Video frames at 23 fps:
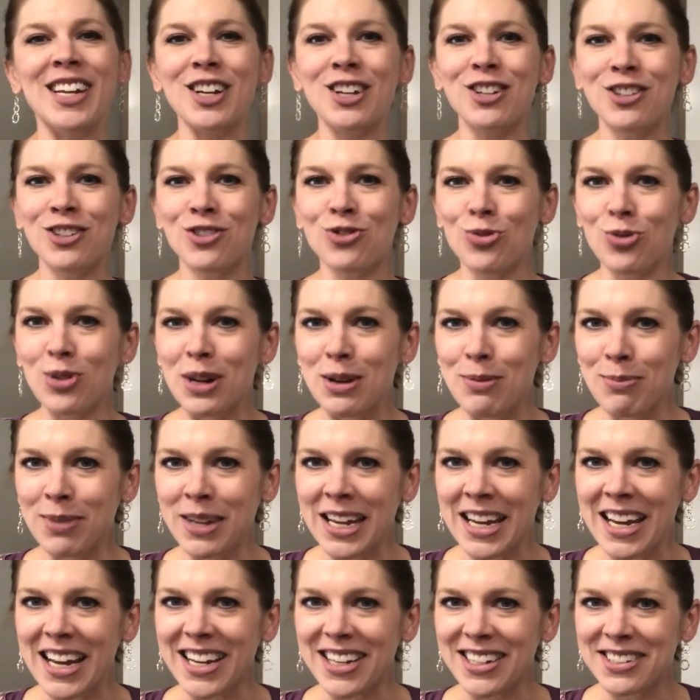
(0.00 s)

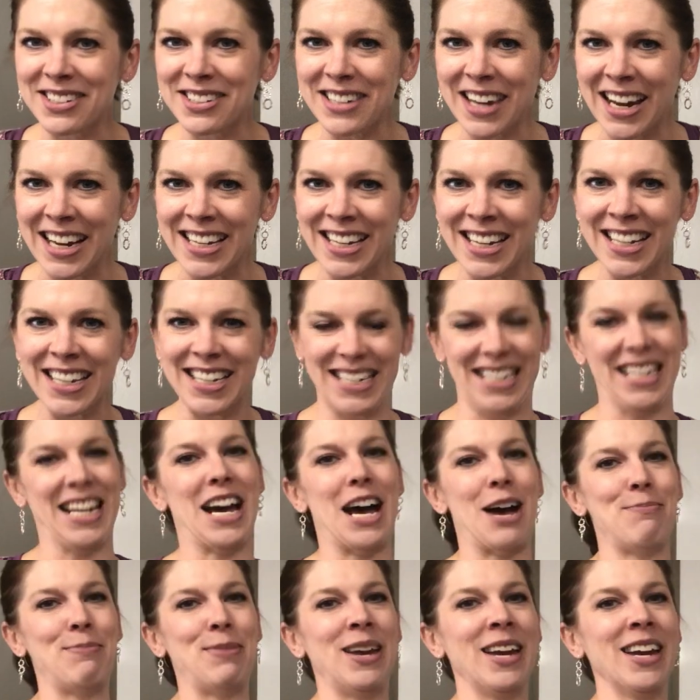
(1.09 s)
extremely exciting
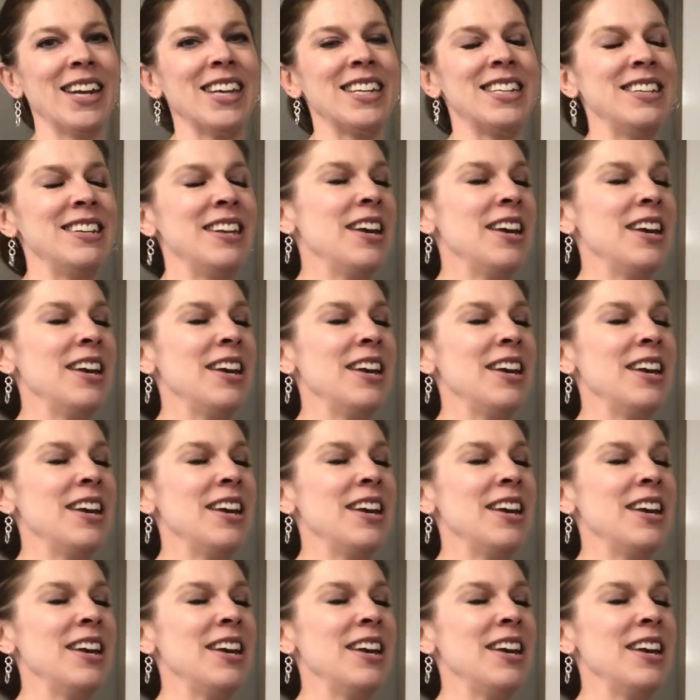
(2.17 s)
topic,